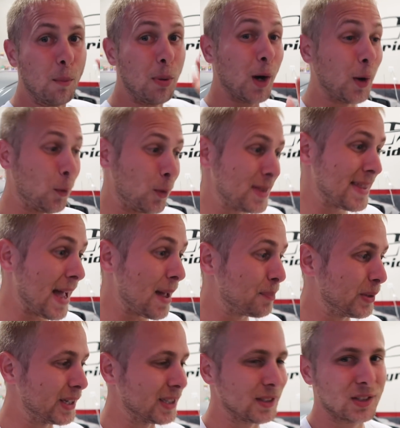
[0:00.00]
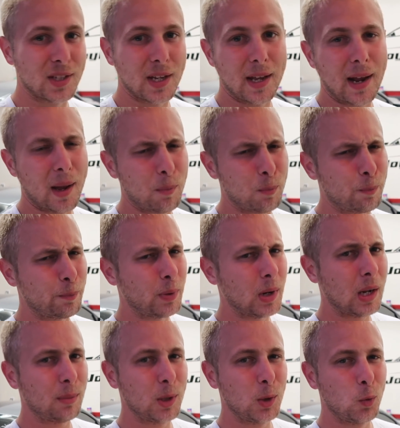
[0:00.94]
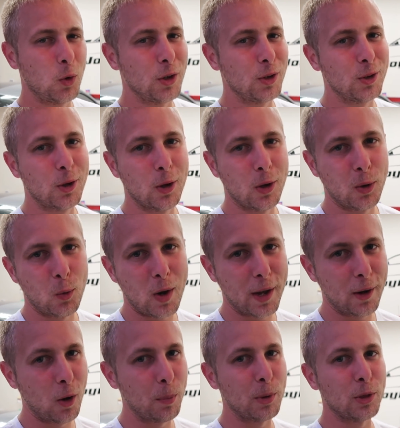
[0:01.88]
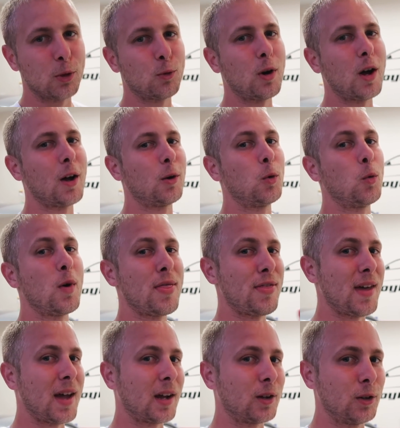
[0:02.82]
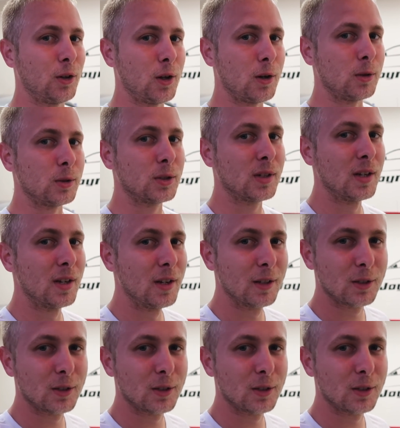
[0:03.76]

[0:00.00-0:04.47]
But with that being said, I probably wouldn't go wide open throttle with that closed.